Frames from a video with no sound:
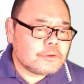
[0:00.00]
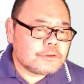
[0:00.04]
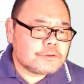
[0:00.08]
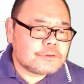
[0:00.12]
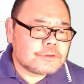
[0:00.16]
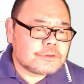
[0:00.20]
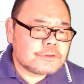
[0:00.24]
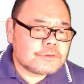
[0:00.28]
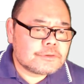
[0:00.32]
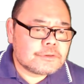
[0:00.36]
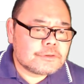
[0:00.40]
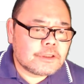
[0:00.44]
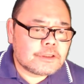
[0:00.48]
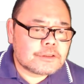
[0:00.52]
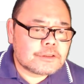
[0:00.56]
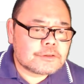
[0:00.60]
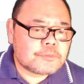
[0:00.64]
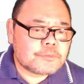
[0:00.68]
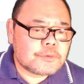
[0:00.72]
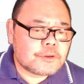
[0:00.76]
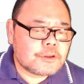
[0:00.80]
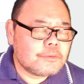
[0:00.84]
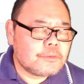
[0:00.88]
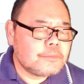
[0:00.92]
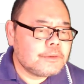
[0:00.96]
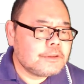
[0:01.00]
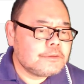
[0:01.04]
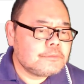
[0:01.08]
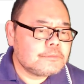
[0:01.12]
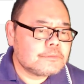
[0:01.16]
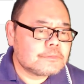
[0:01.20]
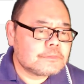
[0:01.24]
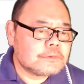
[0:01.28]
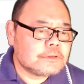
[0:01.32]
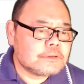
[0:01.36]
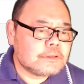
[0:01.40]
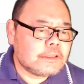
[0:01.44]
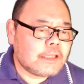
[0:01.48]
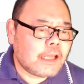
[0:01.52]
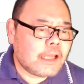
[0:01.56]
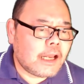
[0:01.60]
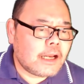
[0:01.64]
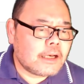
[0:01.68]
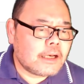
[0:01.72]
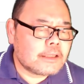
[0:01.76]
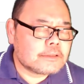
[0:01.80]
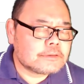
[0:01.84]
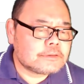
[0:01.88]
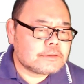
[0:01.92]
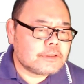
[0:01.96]
which is the experiment
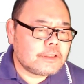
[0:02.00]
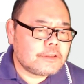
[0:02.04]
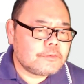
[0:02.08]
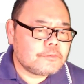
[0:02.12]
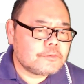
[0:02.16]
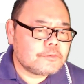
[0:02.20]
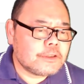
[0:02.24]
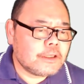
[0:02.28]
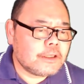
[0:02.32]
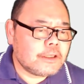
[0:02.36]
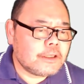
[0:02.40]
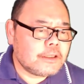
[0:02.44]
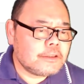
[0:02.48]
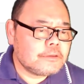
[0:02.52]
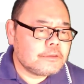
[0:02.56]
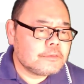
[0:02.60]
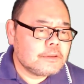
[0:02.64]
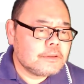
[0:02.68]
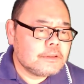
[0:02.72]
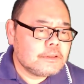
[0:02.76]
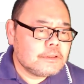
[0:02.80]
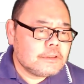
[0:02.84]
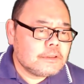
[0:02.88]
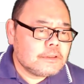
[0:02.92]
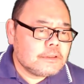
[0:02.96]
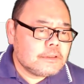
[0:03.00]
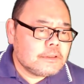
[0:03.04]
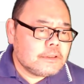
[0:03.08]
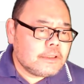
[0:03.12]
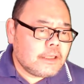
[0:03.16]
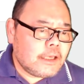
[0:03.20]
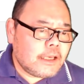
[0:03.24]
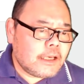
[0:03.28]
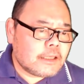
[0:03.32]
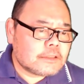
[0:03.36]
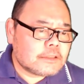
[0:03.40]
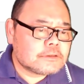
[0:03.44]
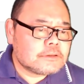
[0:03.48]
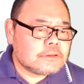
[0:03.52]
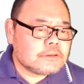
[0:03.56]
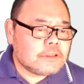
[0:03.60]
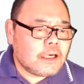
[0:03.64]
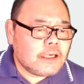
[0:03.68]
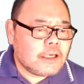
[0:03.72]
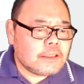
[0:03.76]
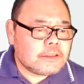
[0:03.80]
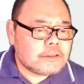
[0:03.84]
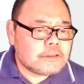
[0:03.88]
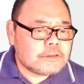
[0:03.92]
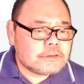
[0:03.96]
data set we get. X
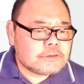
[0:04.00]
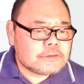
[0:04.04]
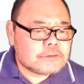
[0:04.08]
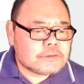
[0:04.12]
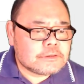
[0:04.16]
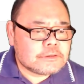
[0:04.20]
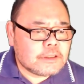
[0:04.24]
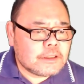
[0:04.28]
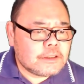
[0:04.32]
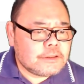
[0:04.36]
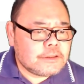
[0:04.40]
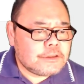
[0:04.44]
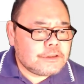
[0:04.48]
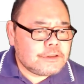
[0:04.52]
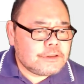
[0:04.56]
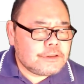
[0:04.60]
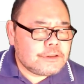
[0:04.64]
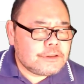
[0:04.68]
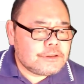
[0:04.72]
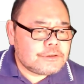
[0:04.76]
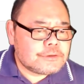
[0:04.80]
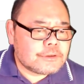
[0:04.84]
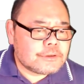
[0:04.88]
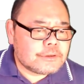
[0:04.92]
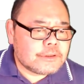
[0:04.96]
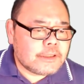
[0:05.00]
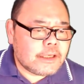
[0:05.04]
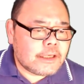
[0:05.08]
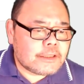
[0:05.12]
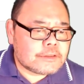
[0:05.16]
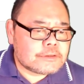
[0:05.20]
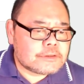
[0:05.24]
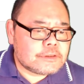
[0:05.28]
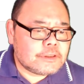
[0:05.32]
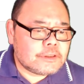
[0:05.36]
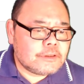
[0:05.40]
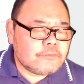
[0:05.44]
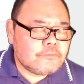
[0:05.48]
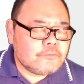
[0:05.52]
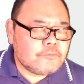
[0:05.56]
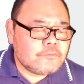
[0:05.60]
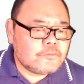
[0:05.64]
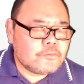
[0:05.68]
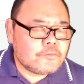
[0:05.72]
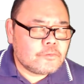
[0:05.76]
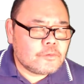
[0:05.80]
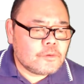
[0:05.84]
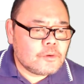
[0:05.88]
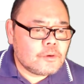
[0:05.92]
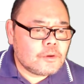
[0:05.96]
naught is an initial guessing
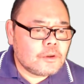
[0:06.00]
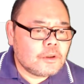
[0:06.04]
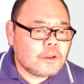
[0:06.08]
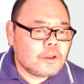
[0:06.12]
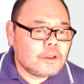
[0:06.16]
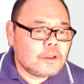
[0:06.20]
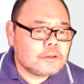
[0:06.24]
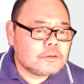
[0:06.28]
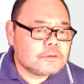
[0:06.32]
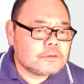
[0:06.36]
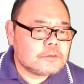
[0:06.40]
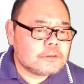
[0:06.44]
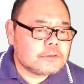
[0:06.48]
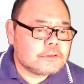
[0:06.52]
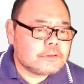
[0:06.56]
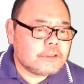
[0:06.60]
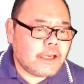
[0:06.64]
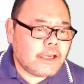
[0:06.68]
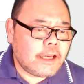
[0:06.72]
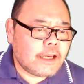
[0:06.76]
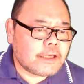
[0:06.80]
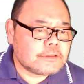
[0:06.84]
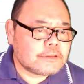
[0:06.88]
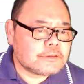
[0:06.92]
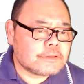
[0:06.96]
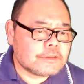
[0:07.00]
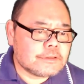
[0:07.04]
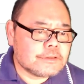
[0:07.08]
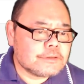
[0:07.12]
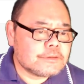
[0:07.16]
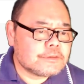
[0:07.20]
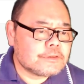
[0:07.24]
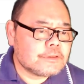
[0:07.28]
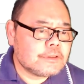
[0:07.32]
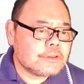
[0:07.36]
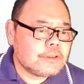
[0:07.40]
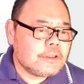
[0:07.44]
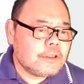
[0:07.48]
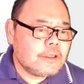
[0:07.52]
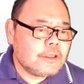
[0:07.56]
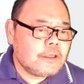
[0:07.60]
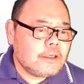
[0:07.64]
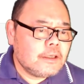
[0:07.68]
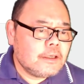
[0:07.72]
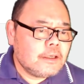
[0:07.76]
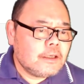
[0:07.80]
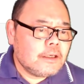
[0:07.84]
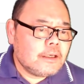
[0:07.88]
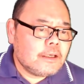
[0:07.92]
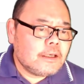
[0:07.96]
for the axis.
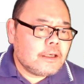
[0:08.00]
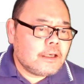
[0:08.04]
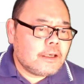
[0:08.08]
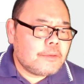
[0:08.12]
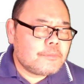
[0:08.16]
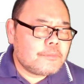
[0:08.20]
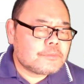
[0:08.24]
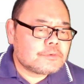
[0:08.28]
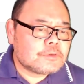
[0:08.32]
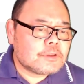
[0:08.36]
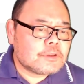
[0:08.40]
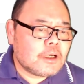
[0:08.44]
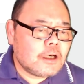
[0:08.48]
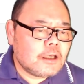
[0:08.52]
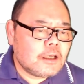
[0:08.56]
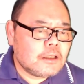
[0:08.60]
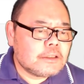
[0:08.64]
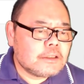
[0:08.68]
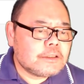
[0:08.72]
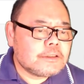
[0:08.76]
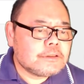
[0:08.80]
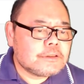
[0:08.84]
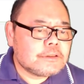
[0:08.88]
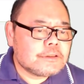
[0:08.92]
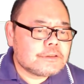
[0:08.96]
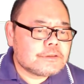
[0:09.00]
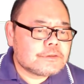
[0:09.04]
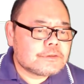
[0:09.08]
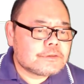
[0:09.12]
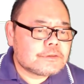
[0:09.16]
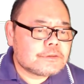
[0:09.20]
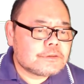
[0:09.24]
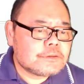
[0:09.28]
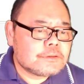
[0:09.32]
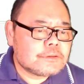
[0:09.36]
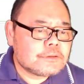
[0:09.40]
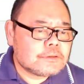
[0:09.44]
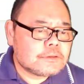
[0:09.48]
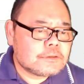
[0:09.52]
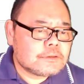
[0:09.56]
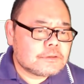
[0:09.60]
I'm calling this